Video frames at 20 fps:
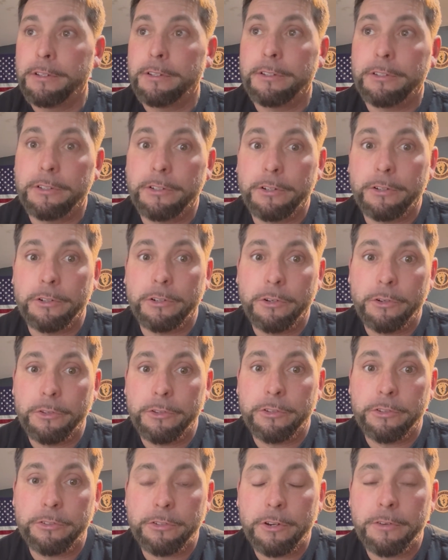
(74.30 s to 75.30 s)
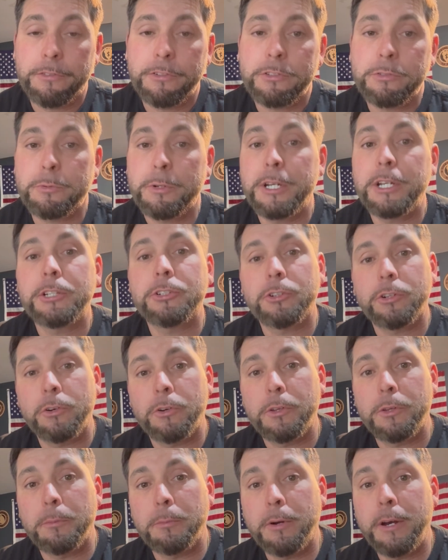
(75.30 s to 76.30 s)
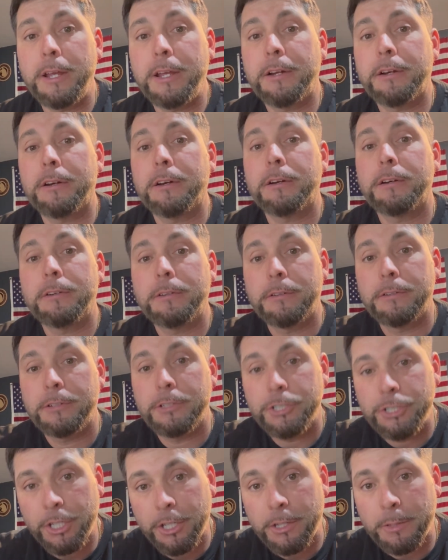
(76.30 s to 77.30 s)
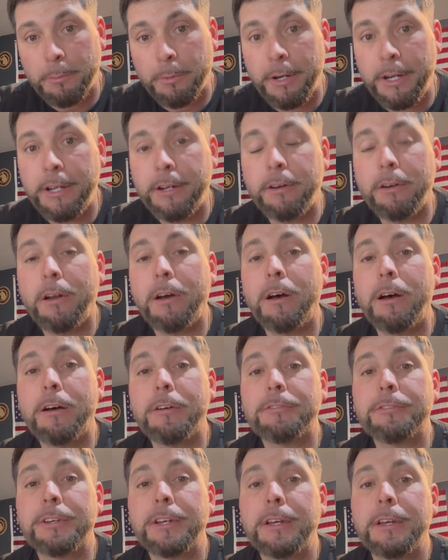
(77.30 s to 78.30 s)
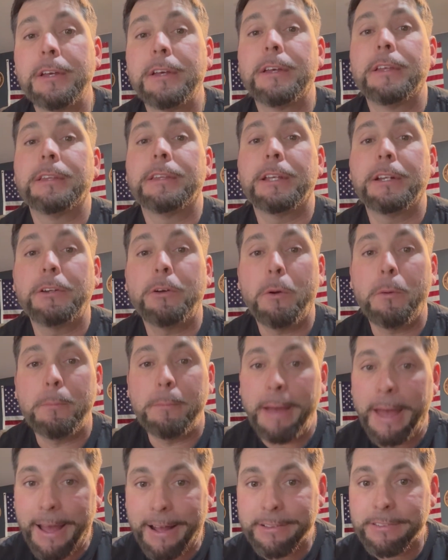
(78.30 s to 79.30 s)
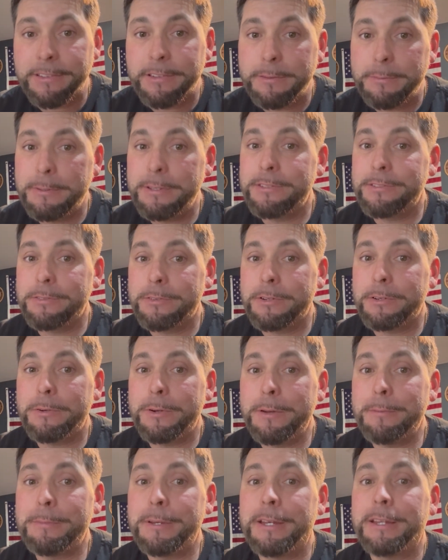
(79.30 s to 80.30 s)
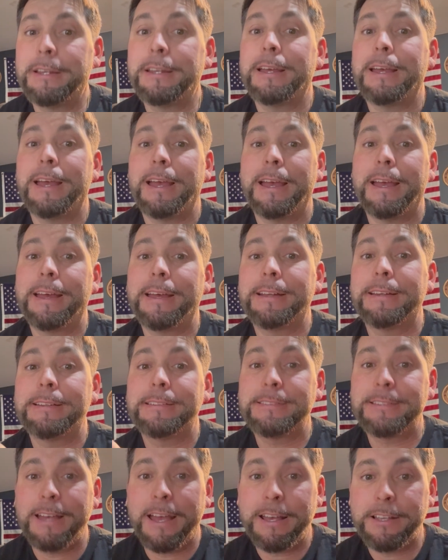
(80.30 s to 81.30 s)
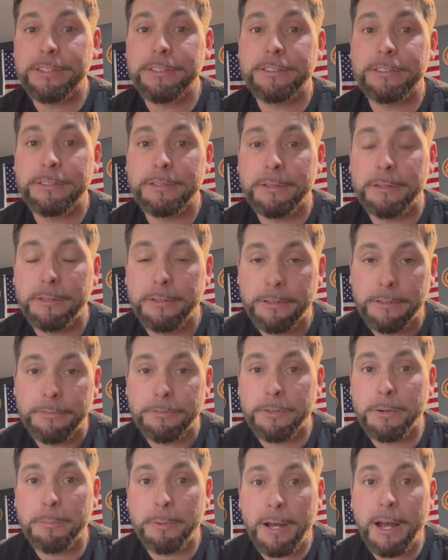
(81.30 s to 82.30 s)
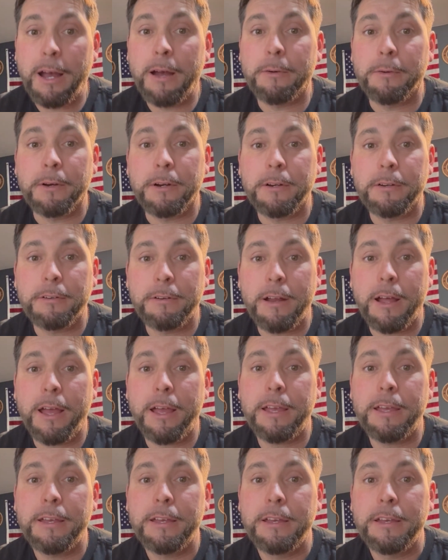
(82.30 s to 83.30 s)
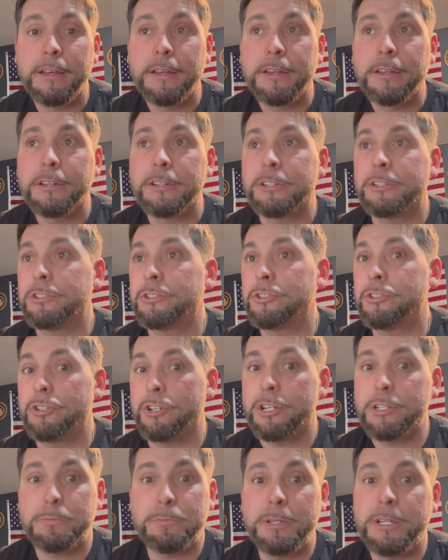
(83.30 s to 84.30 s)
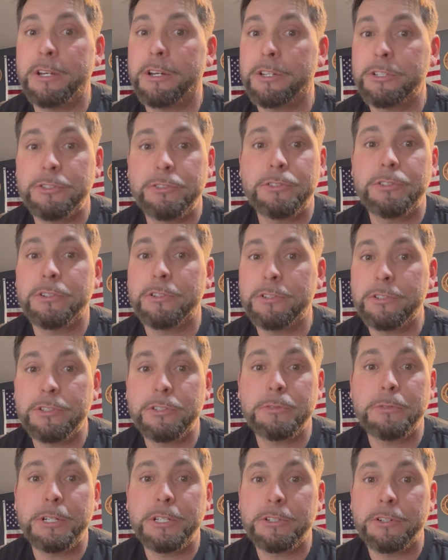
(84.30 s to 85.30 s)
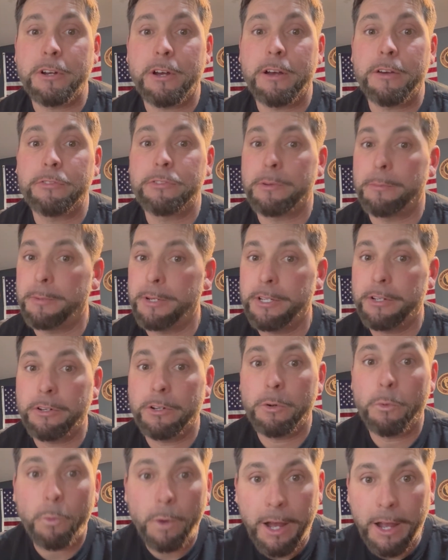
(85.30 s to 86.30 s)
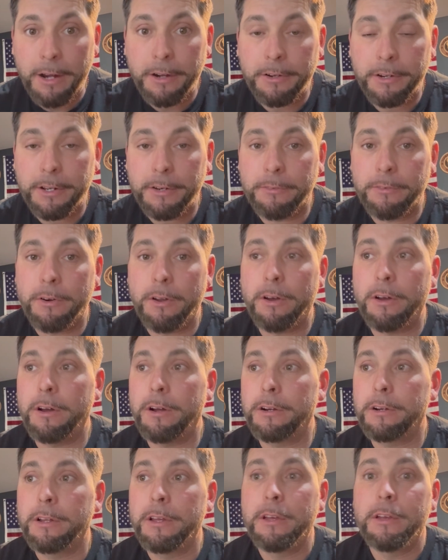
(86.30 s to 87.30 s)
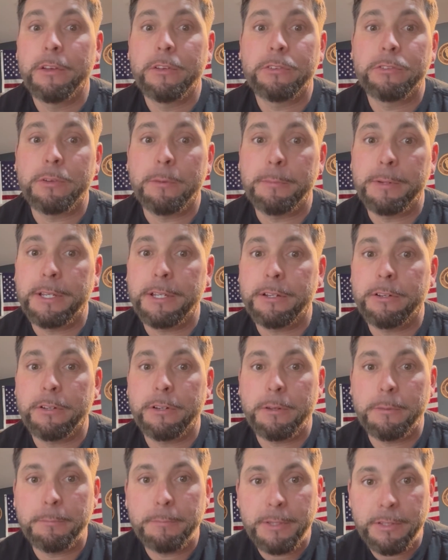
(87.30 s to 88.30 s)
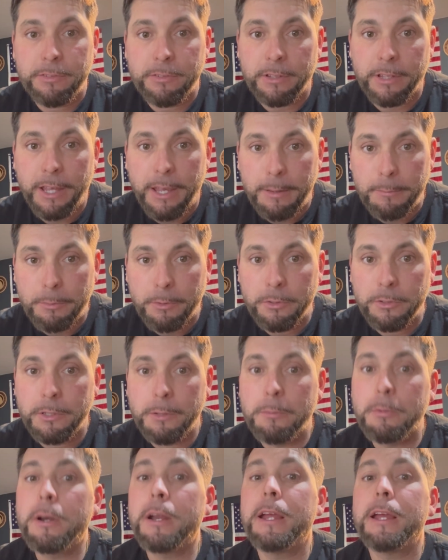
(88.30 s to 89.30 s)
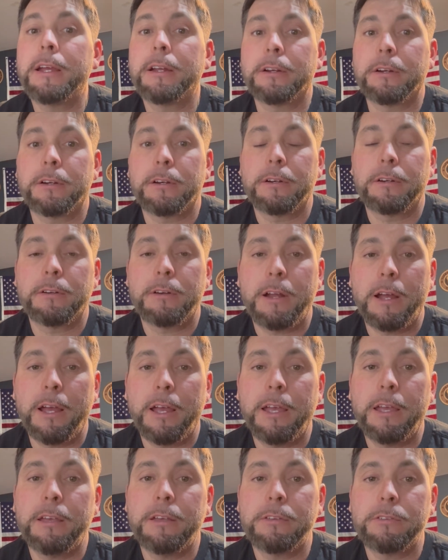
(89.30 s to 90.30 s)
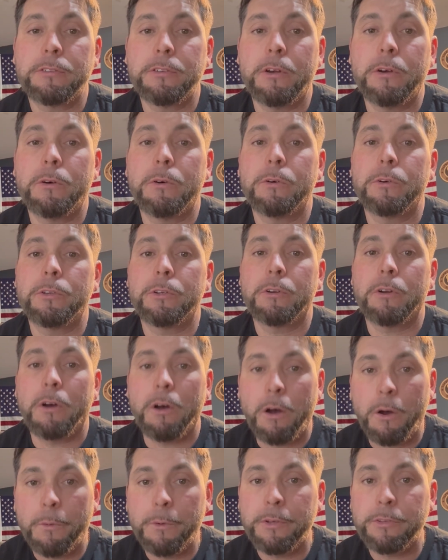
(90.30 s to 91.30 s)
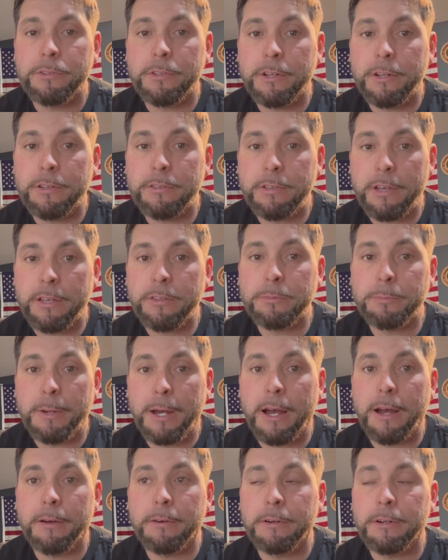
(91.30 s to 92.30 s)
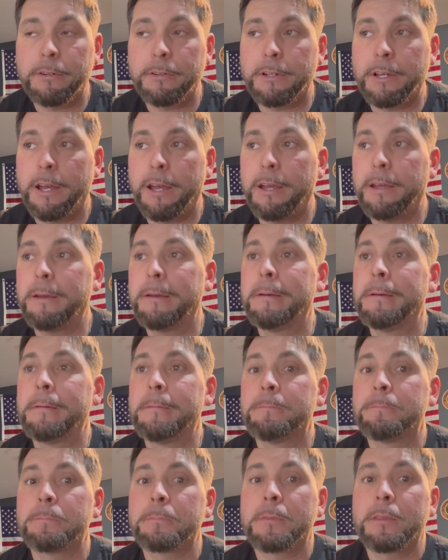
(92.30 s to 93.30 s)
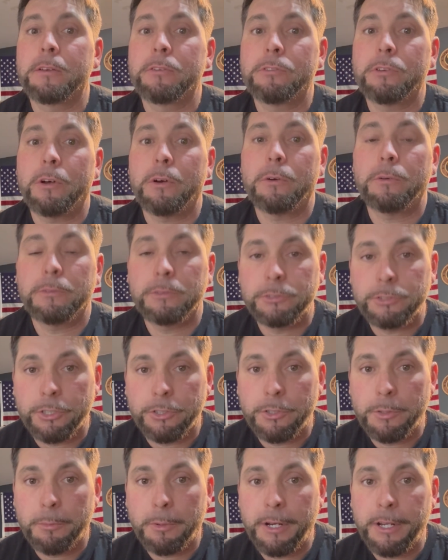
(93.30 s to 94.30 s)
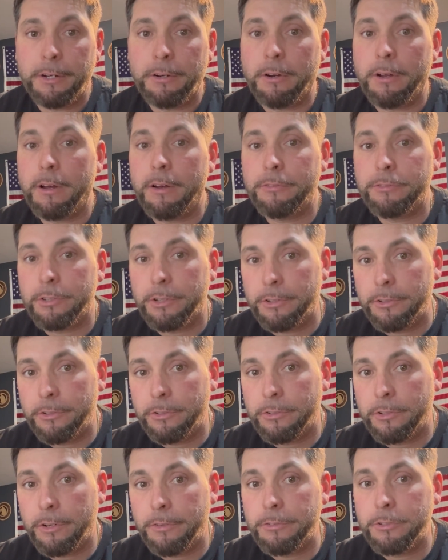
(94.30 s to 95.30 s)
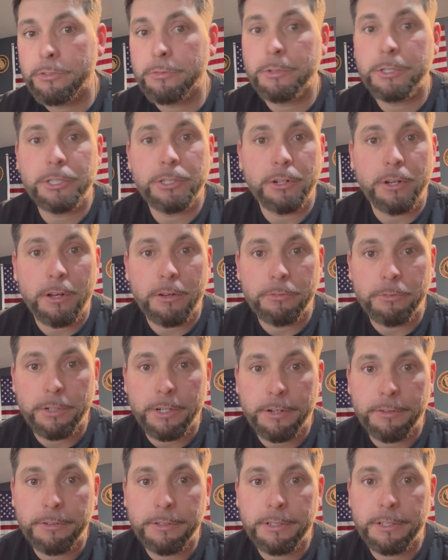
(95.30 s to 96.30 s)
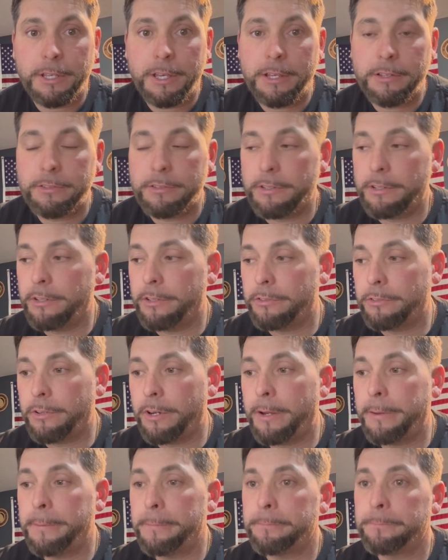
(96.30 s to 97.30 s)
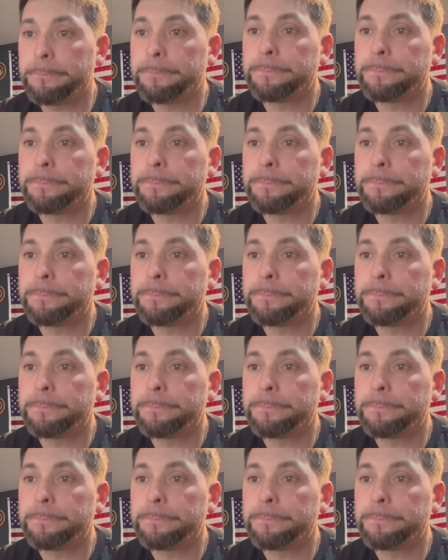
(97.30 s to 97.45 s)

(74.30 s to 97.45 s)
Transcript: go to the service switch or go to the breaker, shut the breaker off, then go back to the piece of equipment and test for power, right? Because just because you turn the switch off, somebody could have wired it wrong. Somebody could have mislabeled the breaker, right? So you're always going to test power, okay? So turn the breaker off, turn the service switch off, whatever the case is, right?